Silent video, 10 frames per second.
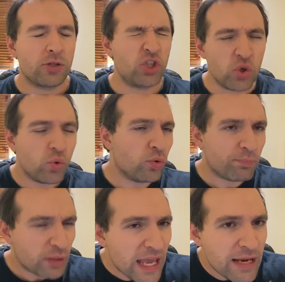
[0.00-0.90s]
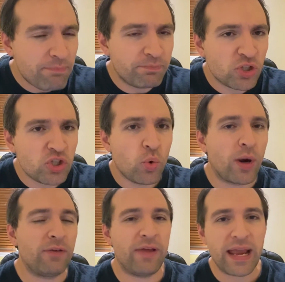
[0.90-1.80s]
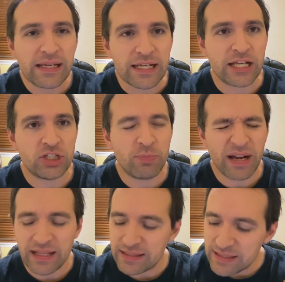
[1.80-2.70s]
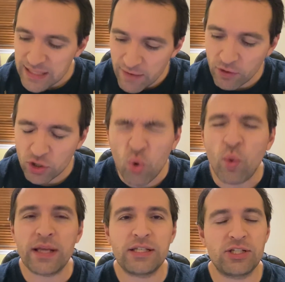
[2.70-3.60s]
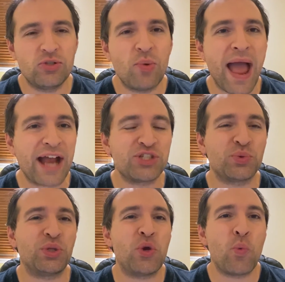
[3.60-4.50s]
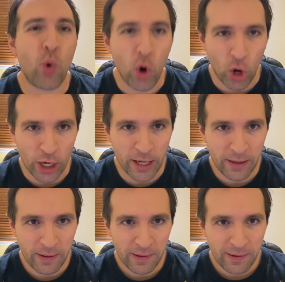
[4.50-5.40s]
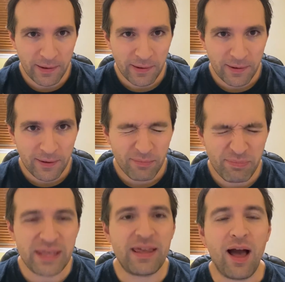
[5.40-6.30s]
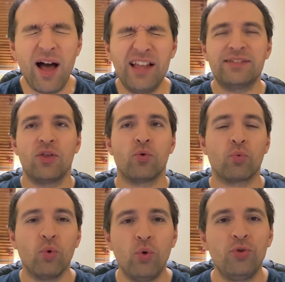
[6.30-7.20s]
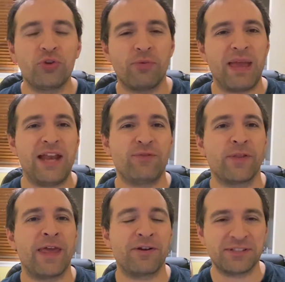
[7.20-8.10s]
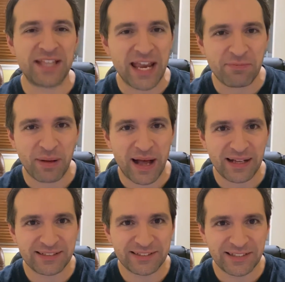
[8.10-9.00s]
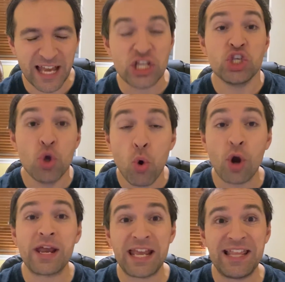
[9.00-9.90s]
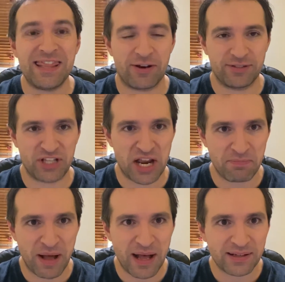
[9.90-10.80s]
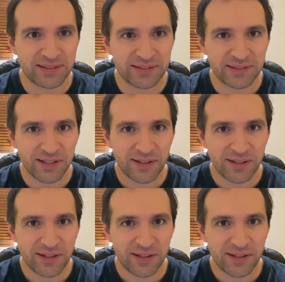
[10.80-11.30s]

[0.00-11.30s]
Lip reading: to play to your advantage, but it's never going to actually work because the rules are made for their sandbox and you're in their sandbox.